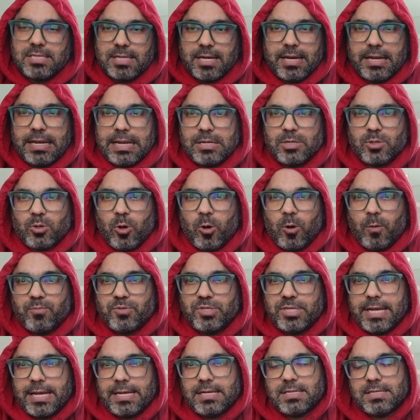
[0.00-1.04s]
Direct
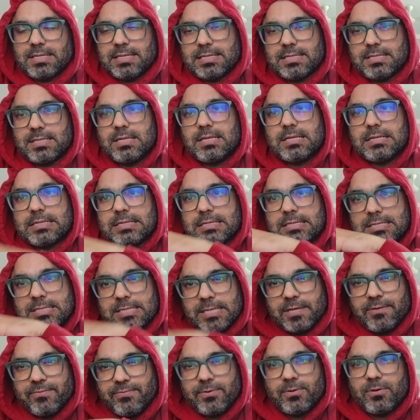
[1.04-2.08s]
object is the
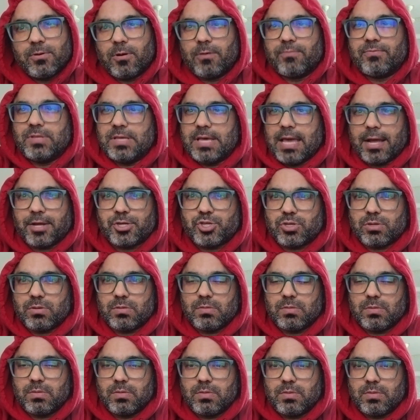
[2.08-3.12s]
receiver of the
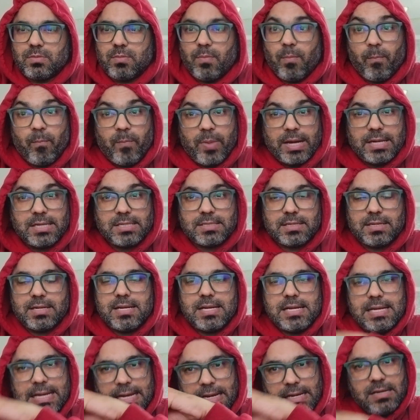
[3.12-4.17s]
action,
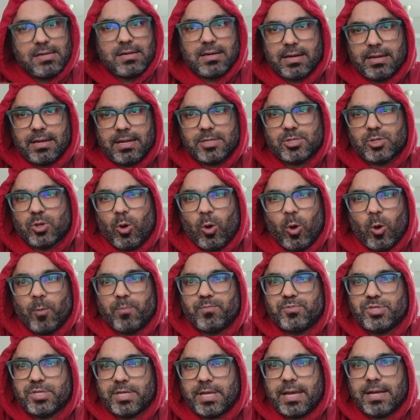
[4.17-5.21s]
but indirect
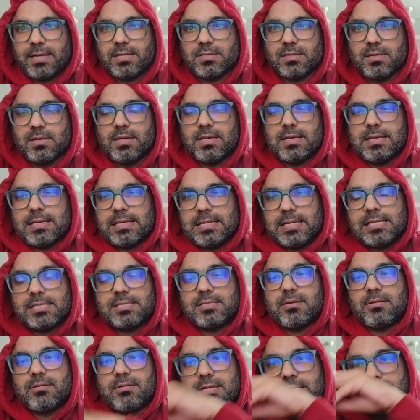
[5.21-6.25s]
object
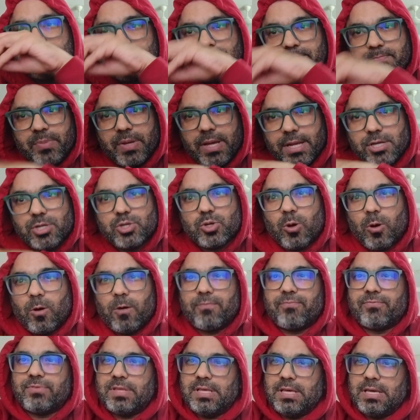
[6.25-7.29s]
is the recipient
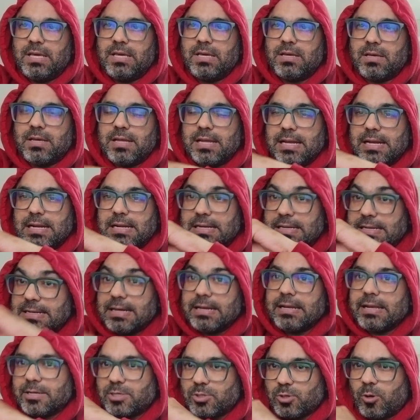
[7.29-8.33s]
of the
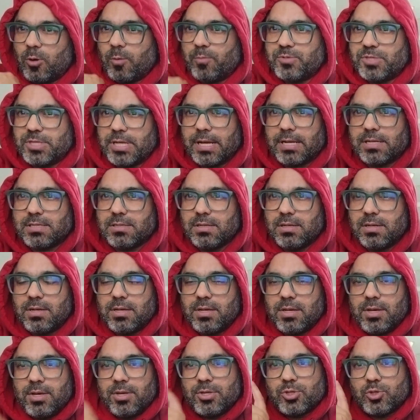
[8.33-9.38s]
direct object.
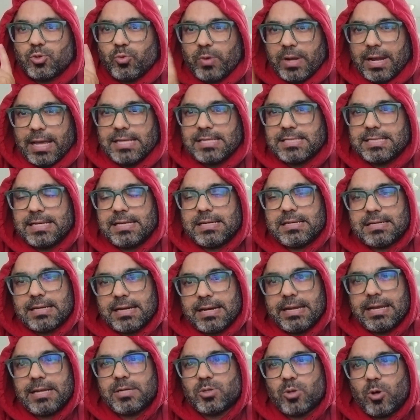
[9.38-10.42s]
So when I say
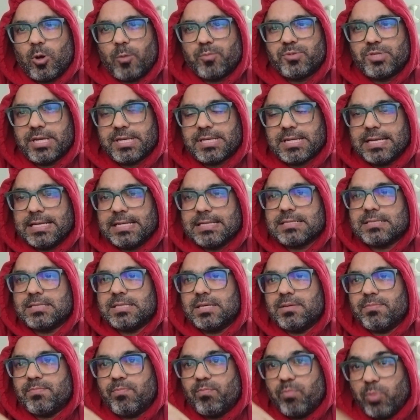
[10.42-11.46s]
direct object is
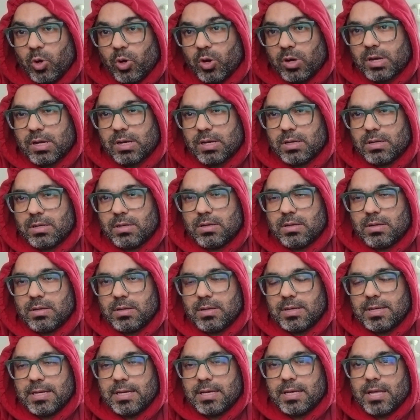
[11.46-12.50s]
the book,
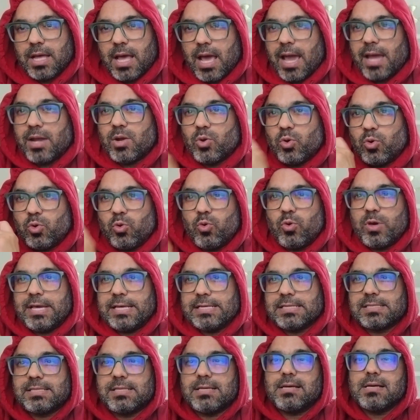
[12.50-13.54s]
and who
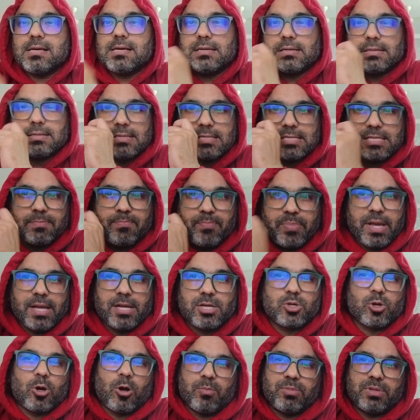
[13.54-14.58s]
is the
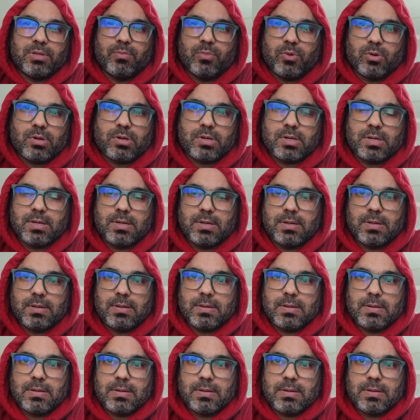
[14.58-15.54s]
recipient of the book?